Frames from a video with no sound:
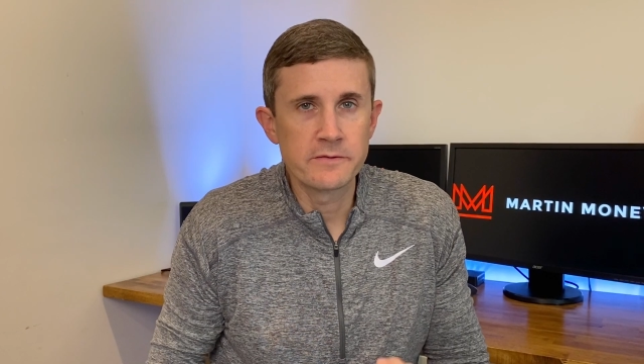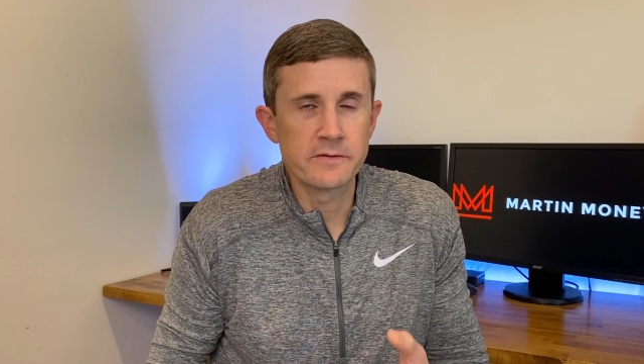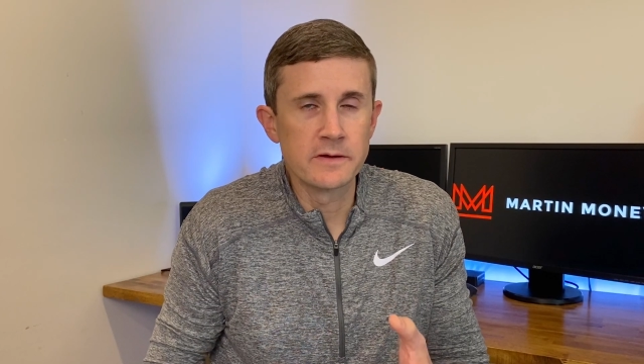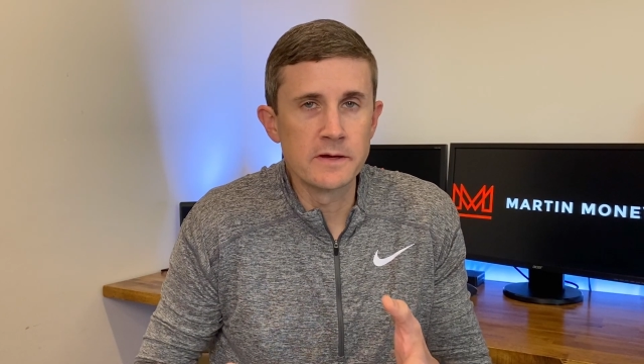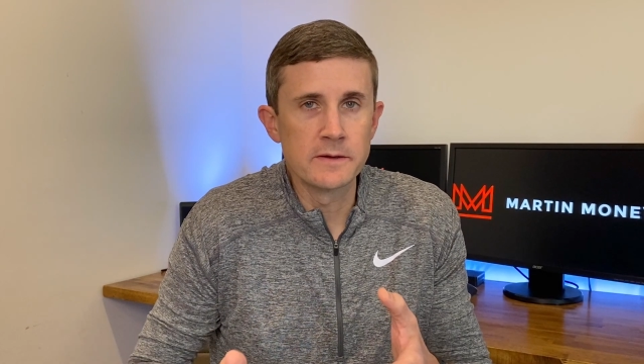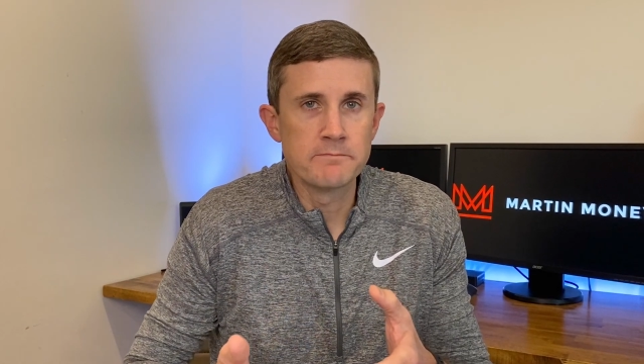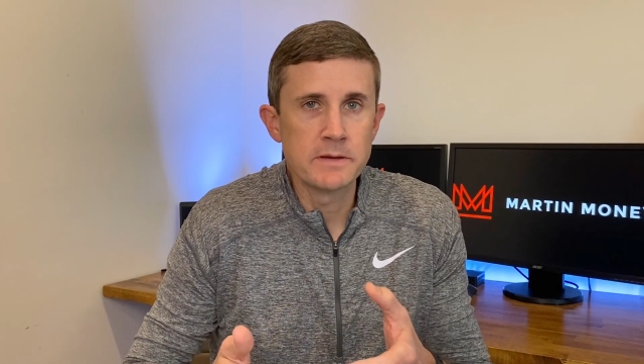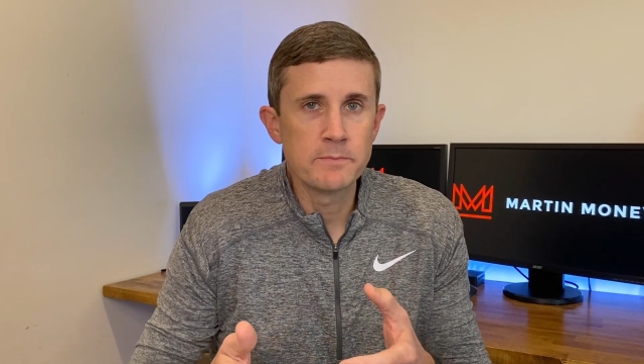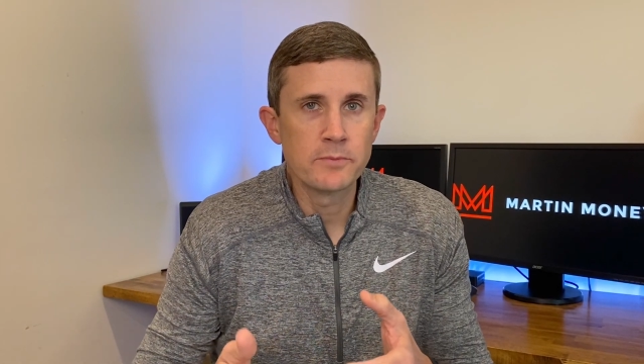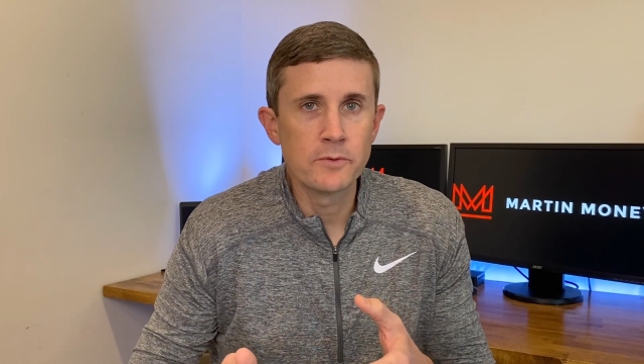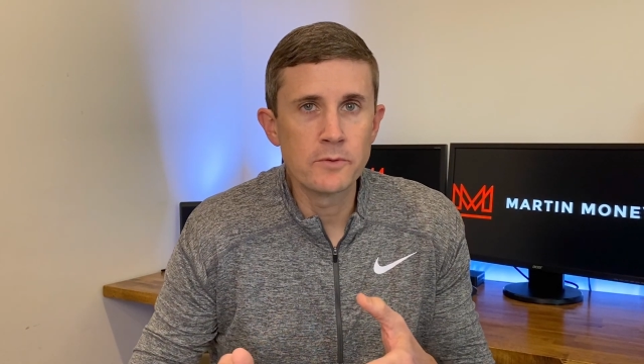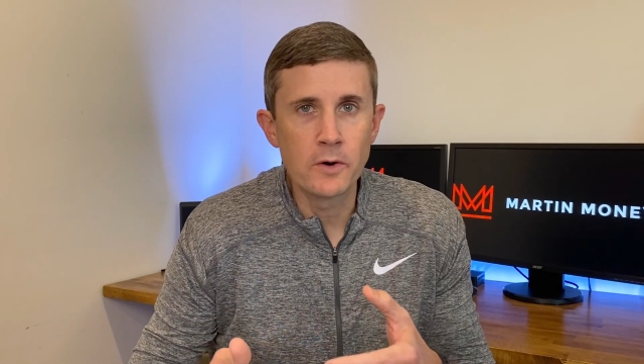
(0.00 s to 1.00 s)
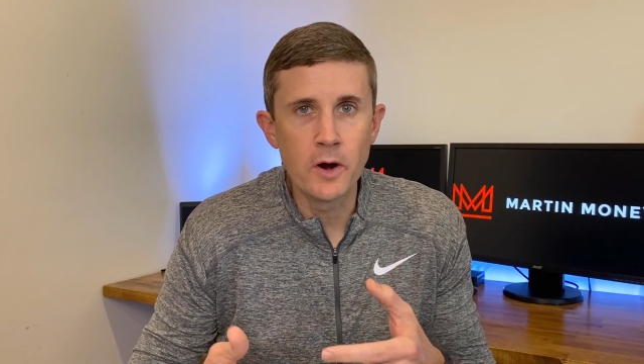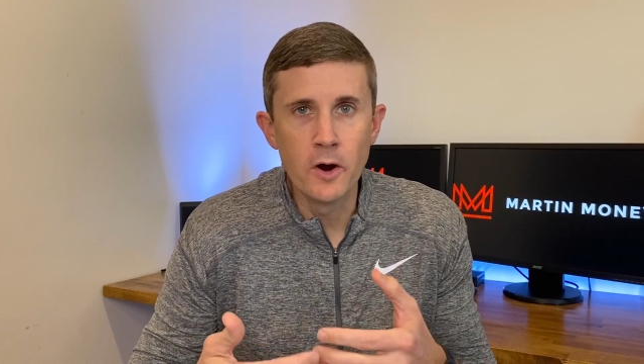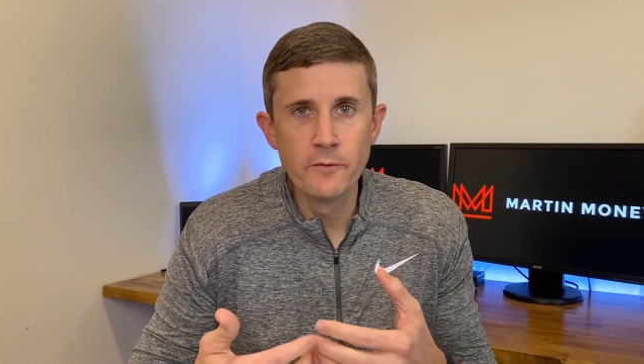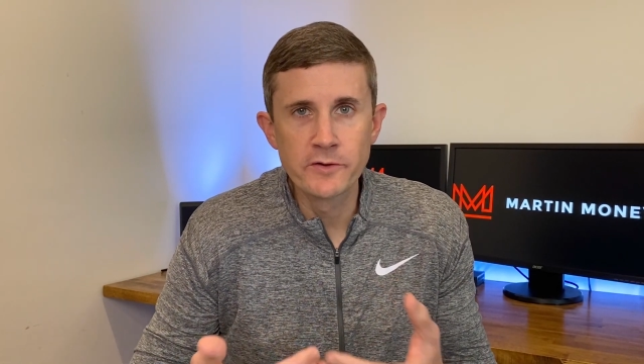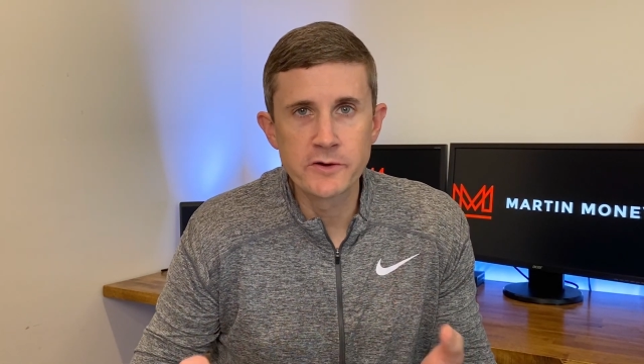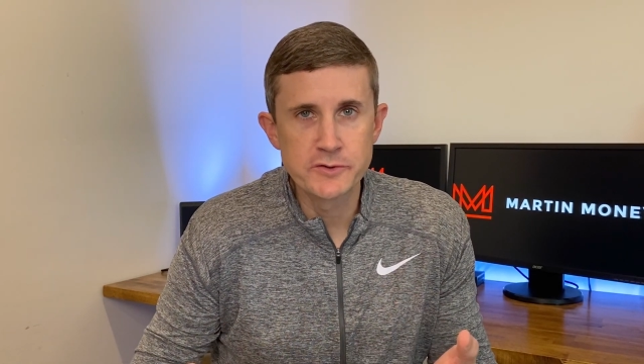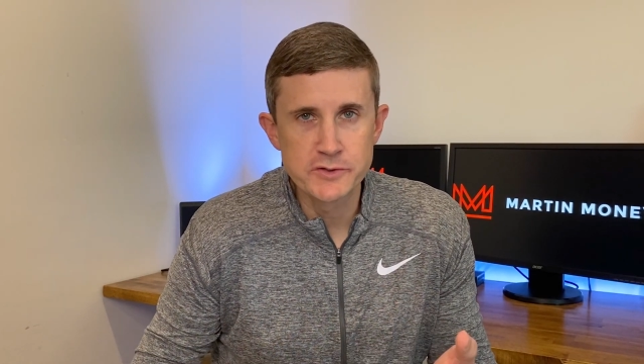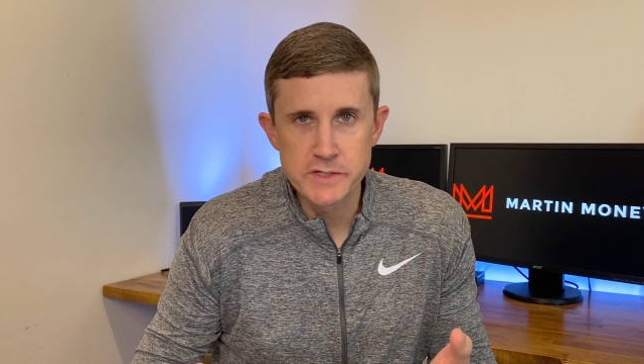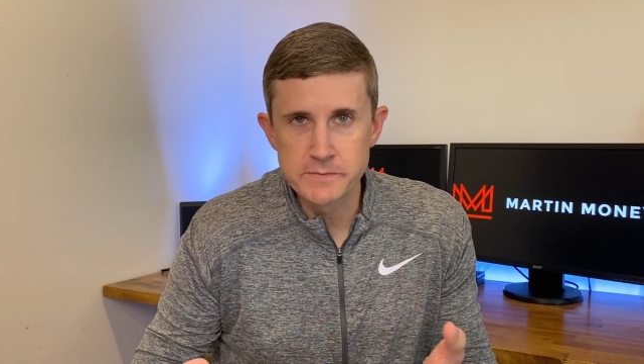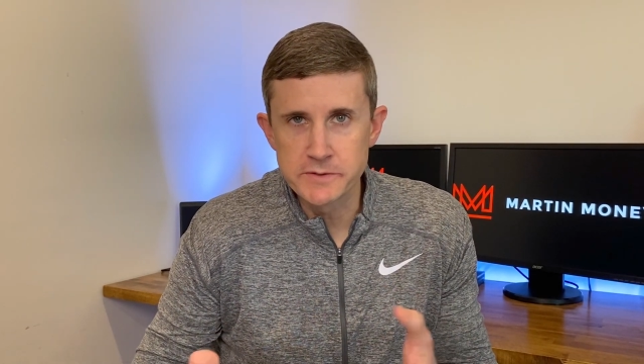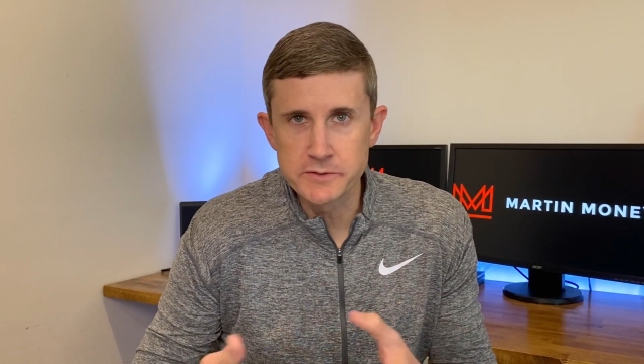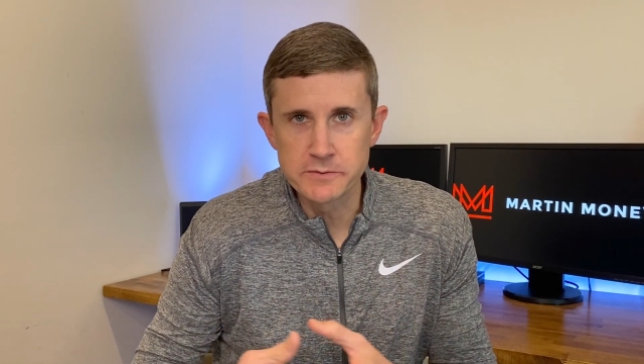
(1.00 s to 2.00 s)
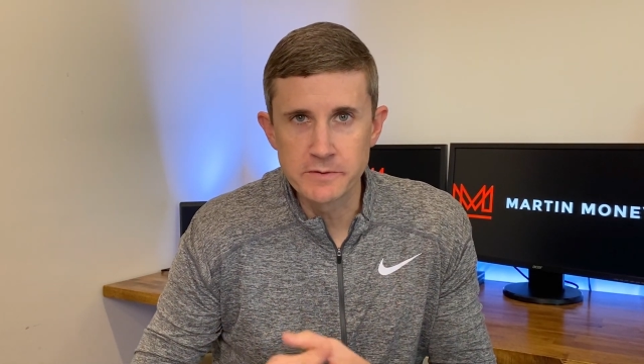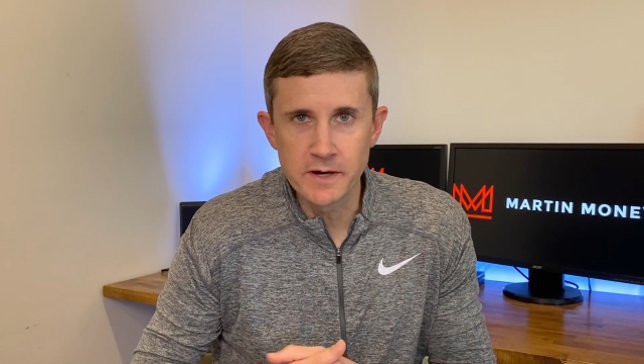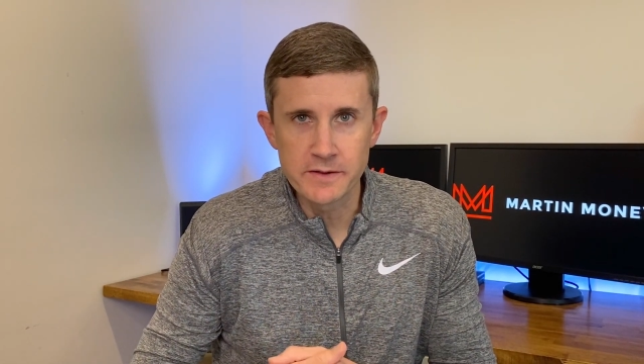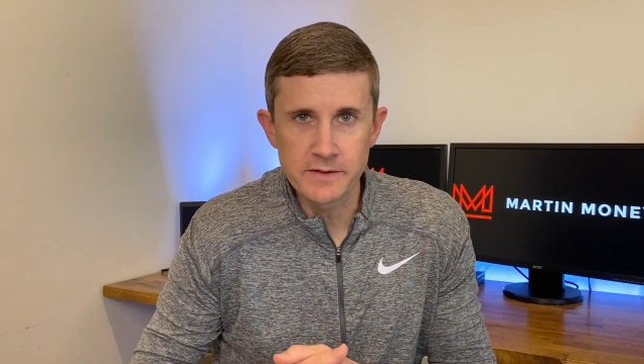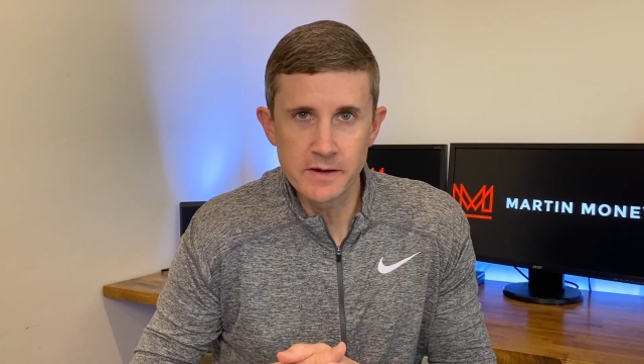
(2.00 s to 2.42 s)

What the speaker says: said, people over-contribute to Roth